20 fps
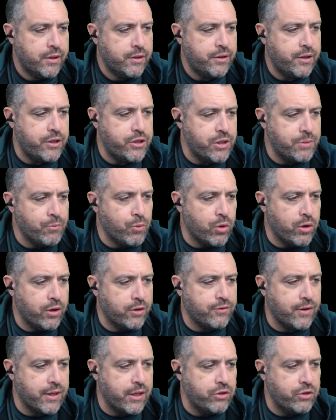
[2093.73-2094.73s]
DJ Moore looks
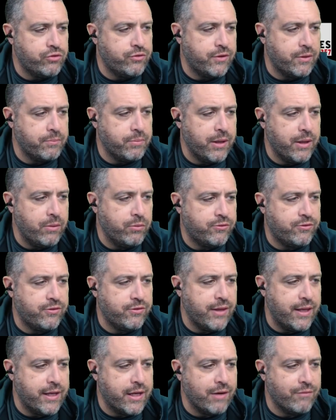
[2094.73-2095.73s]
like an interesting play with
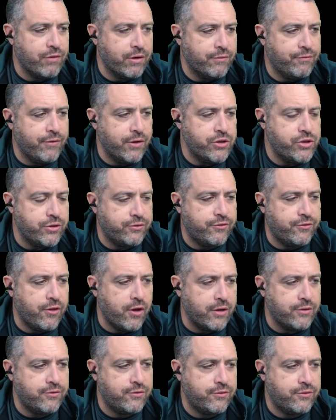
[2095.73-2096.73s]
Slay covering Funchess.
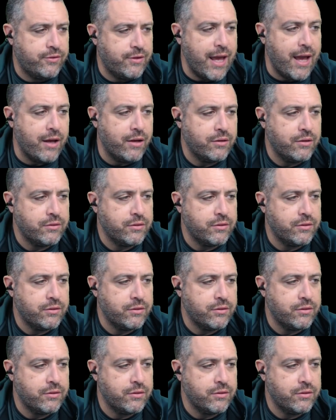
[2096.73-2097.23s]
Thoughts? Yeah.